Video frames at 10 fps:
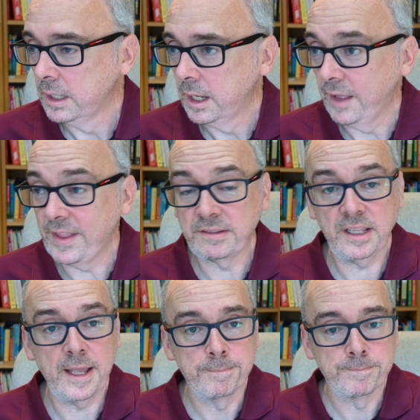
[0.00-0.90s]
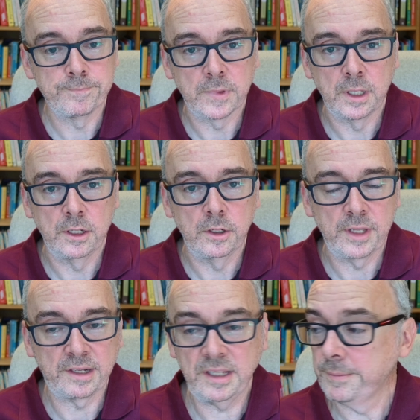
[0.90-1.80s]
And that's it.
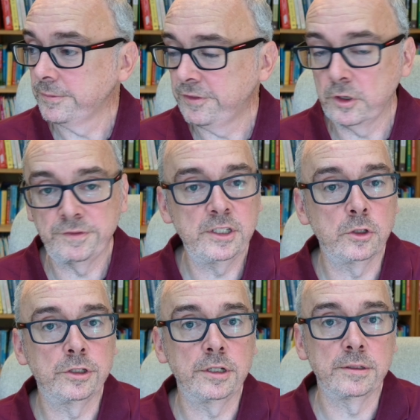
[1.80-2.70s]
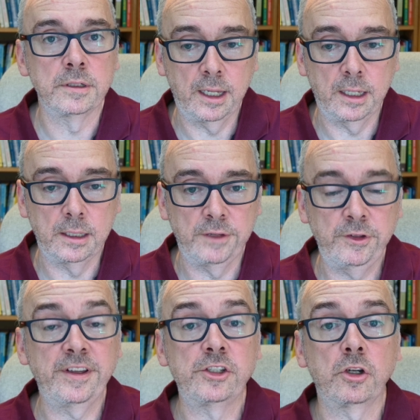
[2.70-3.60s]
That's it. First video done. If you've
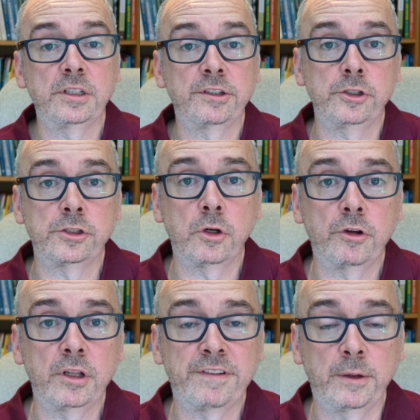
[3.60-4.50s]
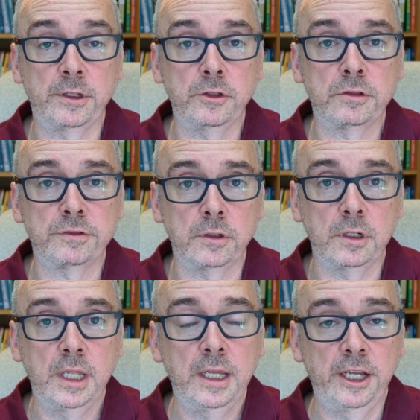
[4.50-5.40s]
enjoyed this tutorial, found it useful,
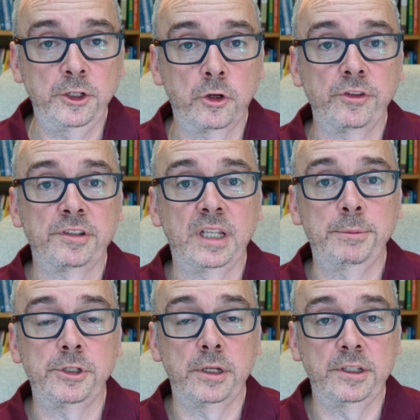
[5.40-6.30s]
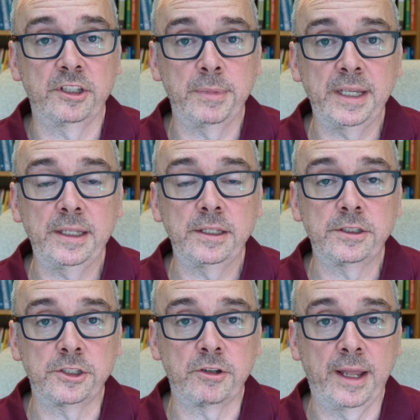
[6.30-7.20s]
and you're on the same journey as me to
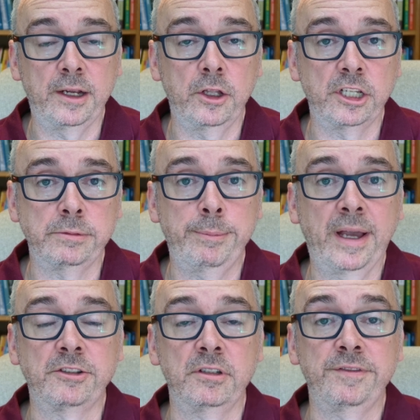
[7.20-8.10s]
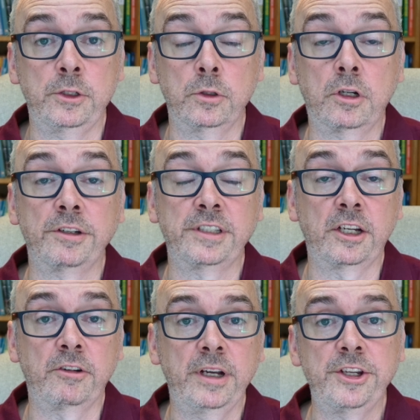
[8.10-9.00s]
try and learn to be better at video content
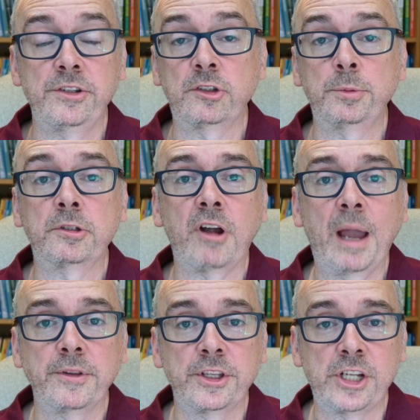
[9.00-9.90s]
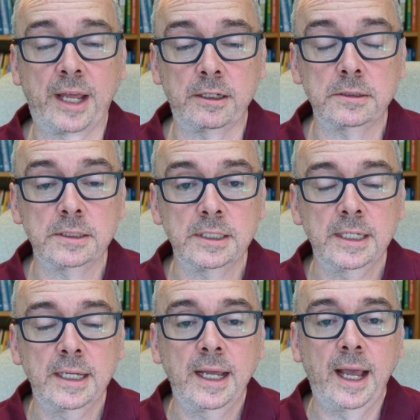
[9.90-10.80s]
creation, subscribe to the channel
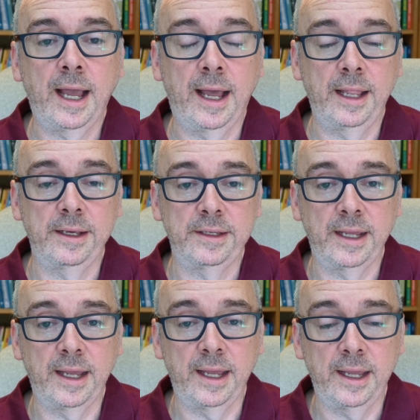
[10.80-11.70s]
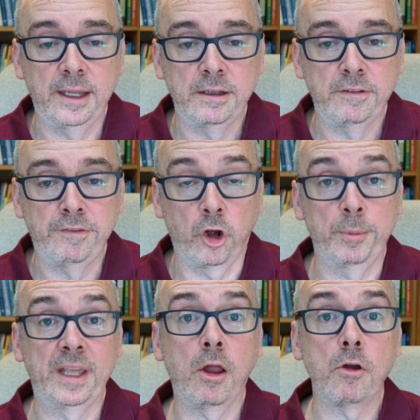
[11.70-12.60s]
and follow me
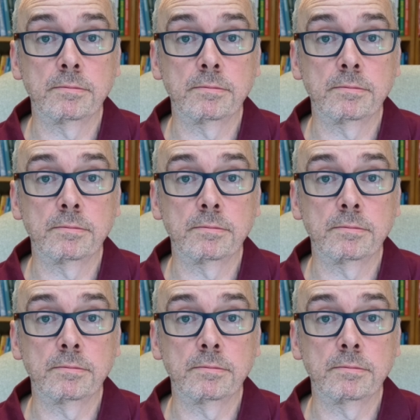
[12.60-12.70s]
along.